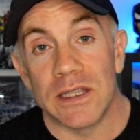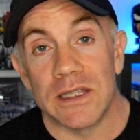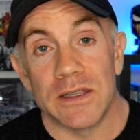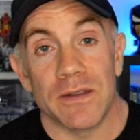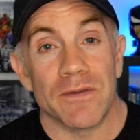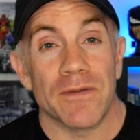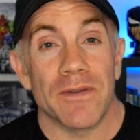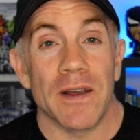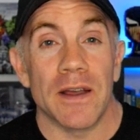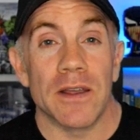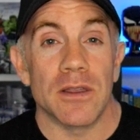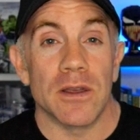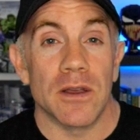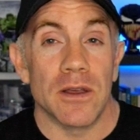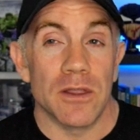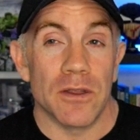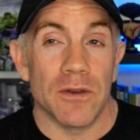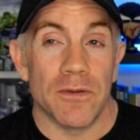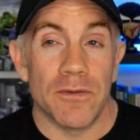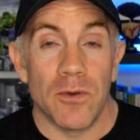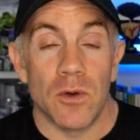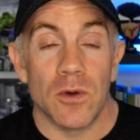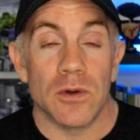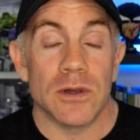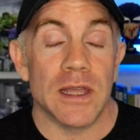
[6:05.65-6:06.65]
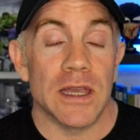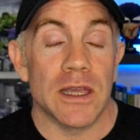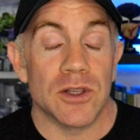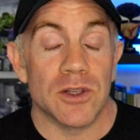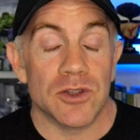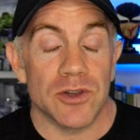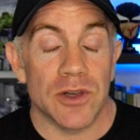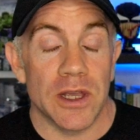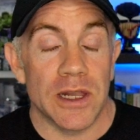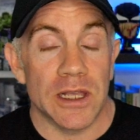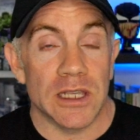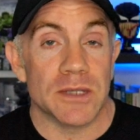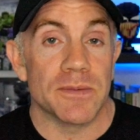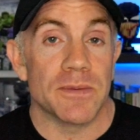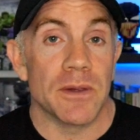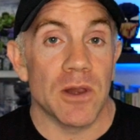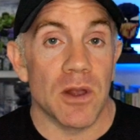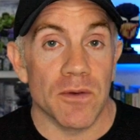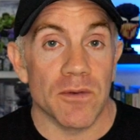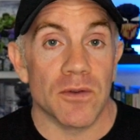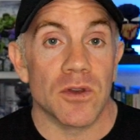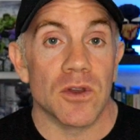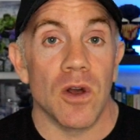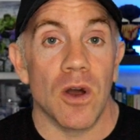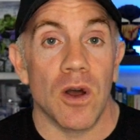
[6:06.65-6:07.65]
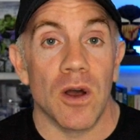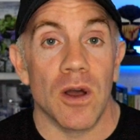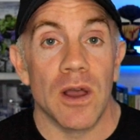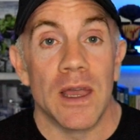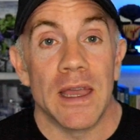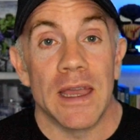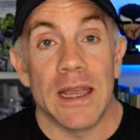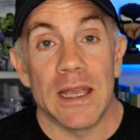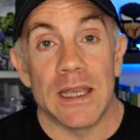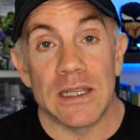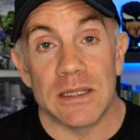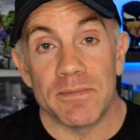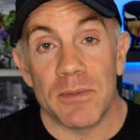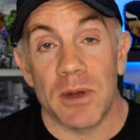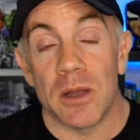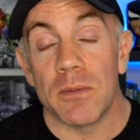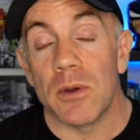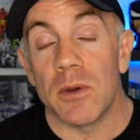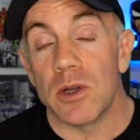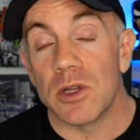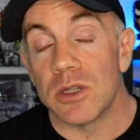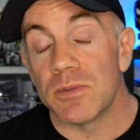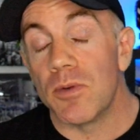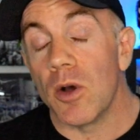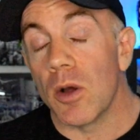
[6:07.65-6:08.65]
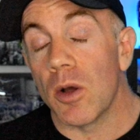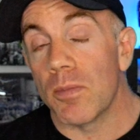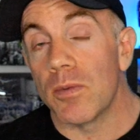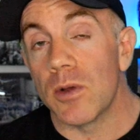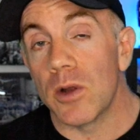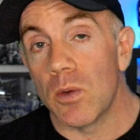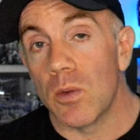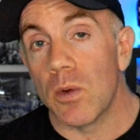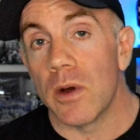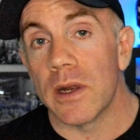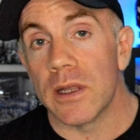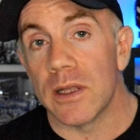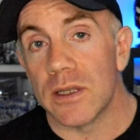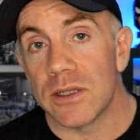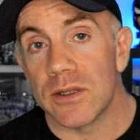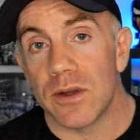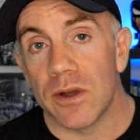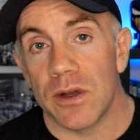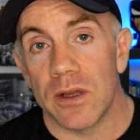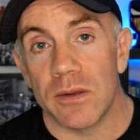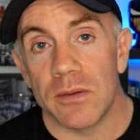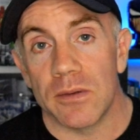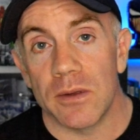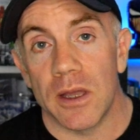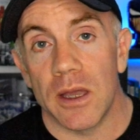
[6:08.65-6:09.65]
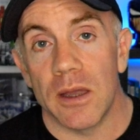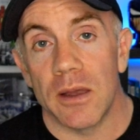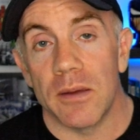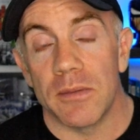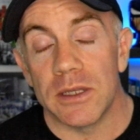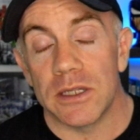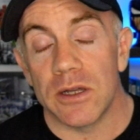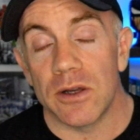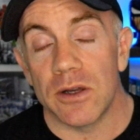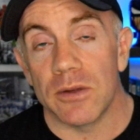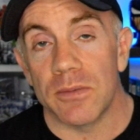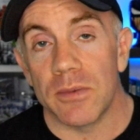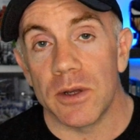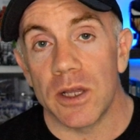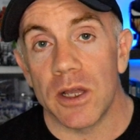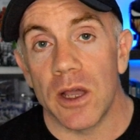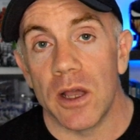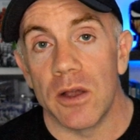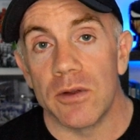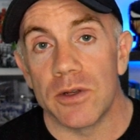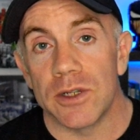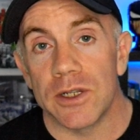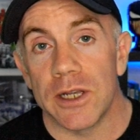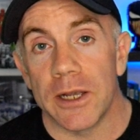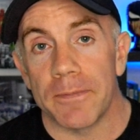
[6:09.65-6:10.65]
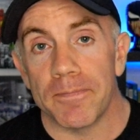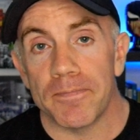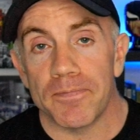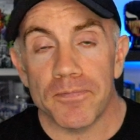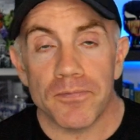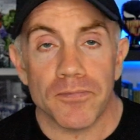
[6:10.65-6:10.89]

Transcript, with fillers: In fact, the the four-day training split I've got is my most popular one inside uh, inside my coaching.